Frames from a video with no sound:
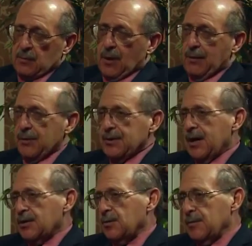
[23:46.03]
But why would a
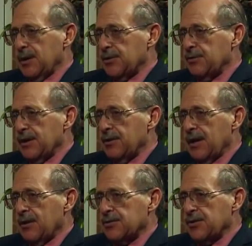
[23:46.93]
doctor want to make
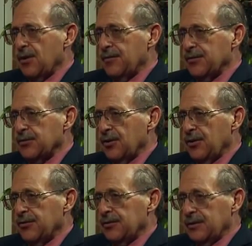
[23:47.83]
$300 in office
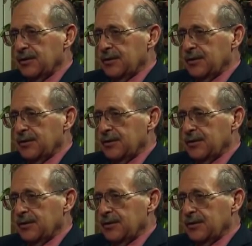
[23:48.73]
calls